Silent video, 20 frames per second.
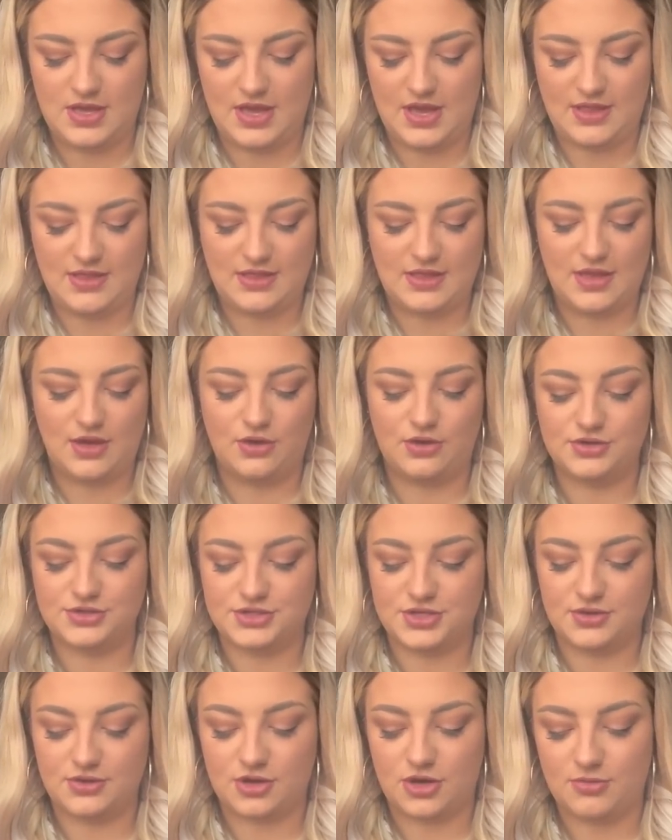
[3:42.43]
And they
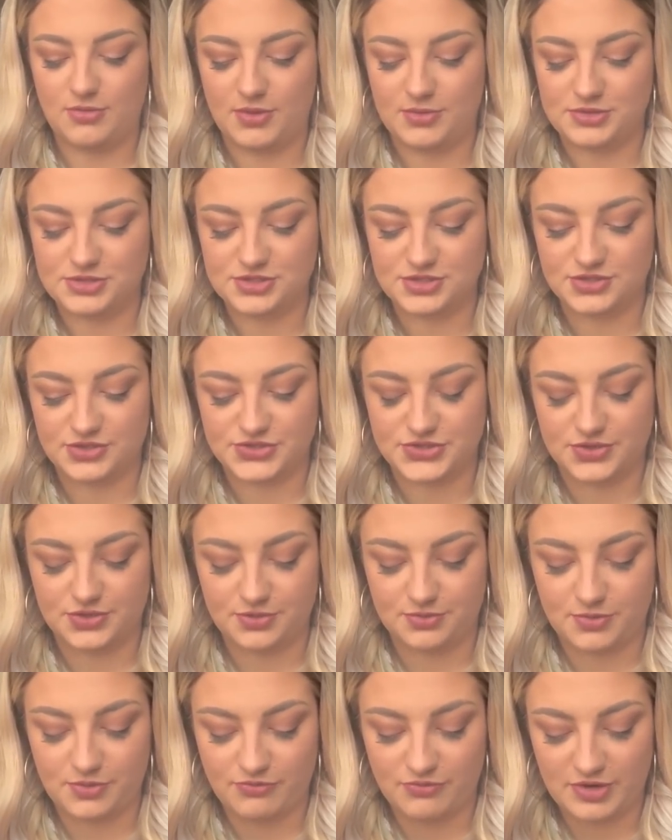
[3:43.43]
also got me, which is also
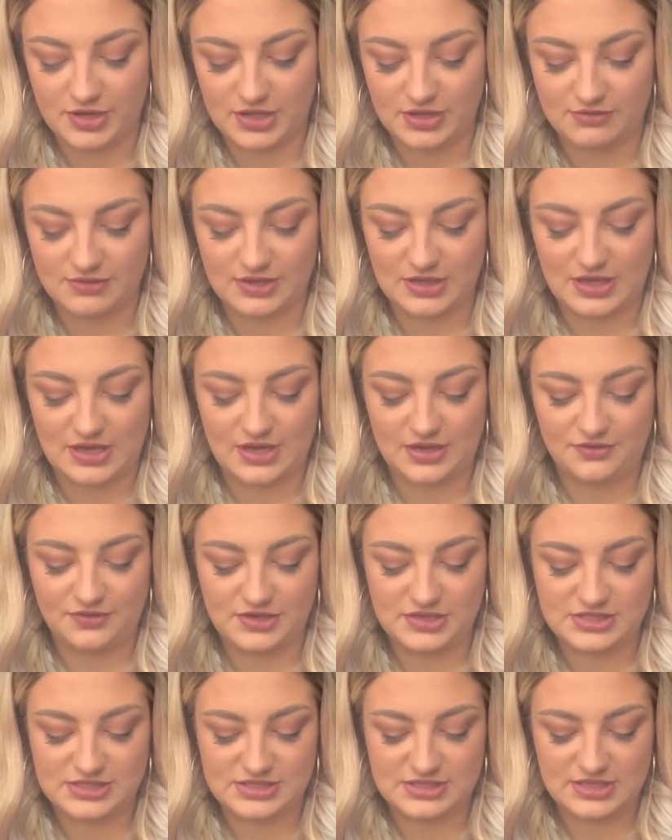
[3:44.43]
going to be really, really hard for
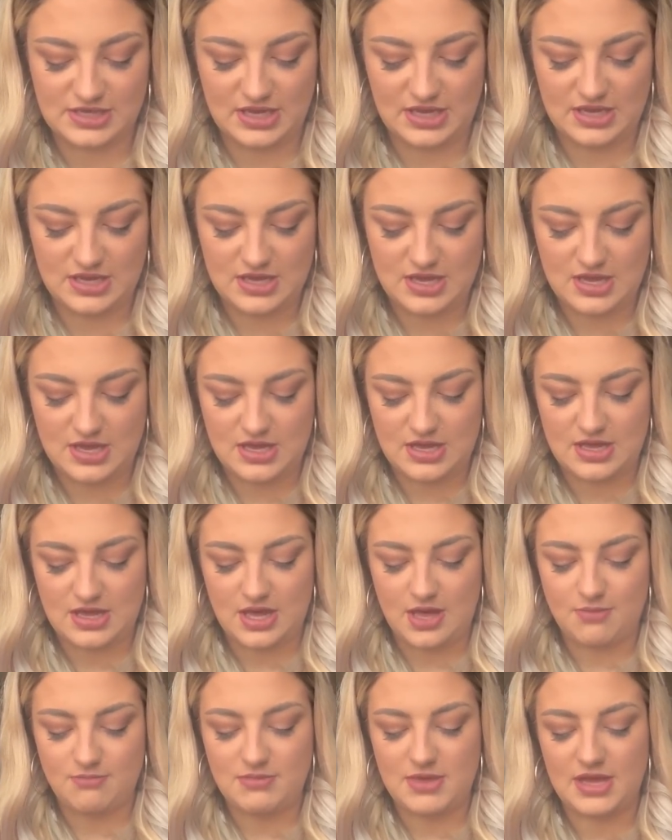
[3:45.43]
you to see,
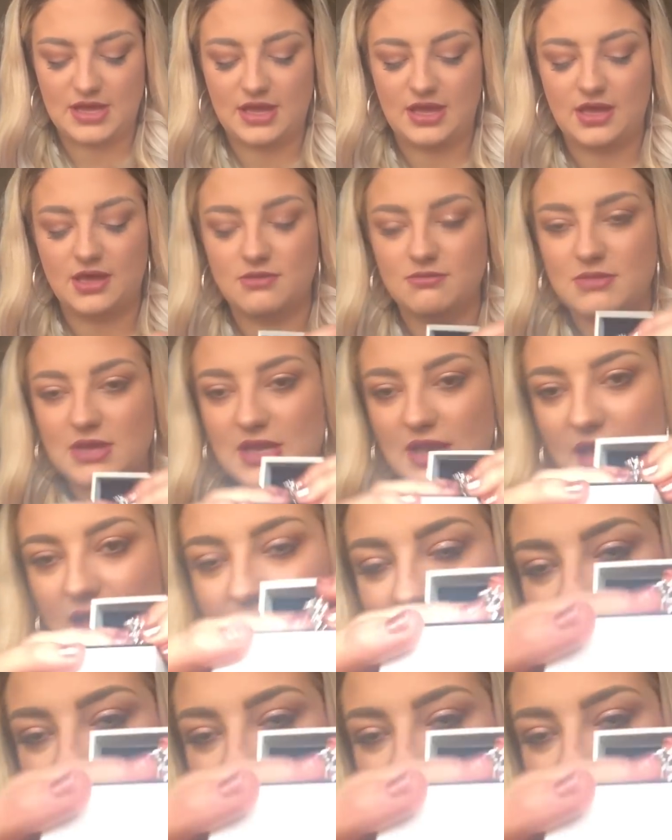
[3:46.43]
a Mickey and Minnie